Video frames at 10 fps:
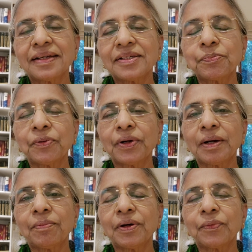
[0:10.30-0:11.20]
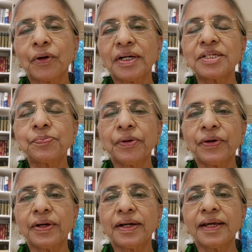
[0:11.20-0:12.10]
spoke about what is
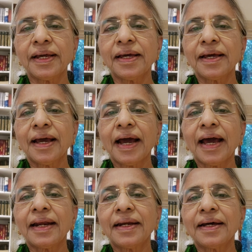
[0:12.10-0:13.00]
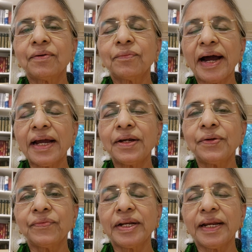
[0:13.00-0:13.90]
purity and why
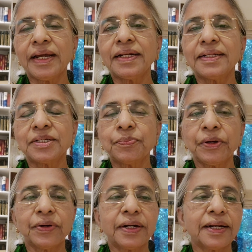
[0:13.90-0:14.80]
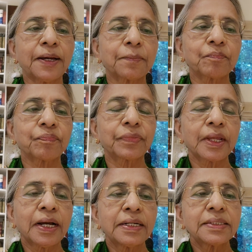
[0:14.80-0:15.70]
do we need this purity.
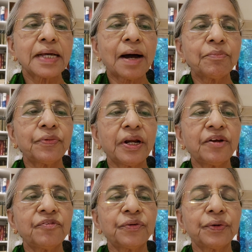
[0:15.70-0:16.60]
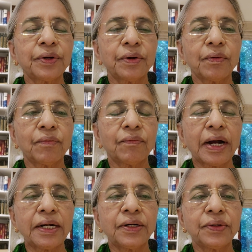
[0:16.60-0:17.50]
Psalm 24,
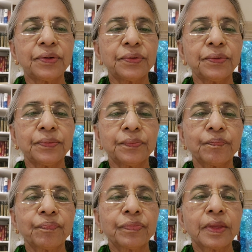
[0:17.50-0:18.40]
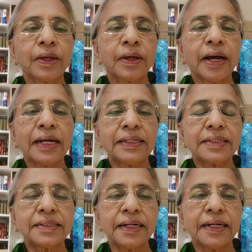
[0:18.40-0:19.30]
1 to 2. I'll
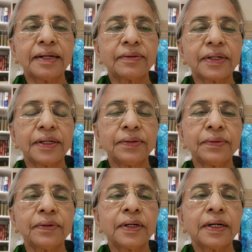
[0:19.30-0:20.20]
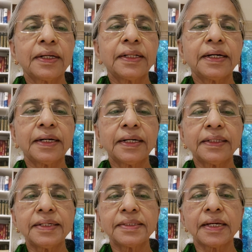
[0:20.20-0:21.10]
just read it up to you. The
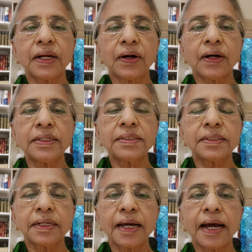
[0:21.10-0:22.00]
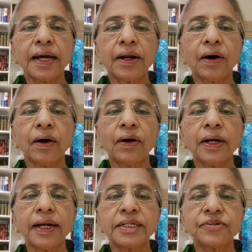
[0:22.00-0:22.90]
earth is the Lord's and all
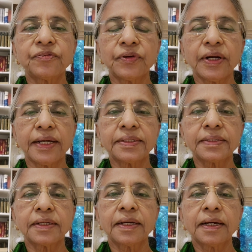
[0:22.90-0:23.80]
its fullness,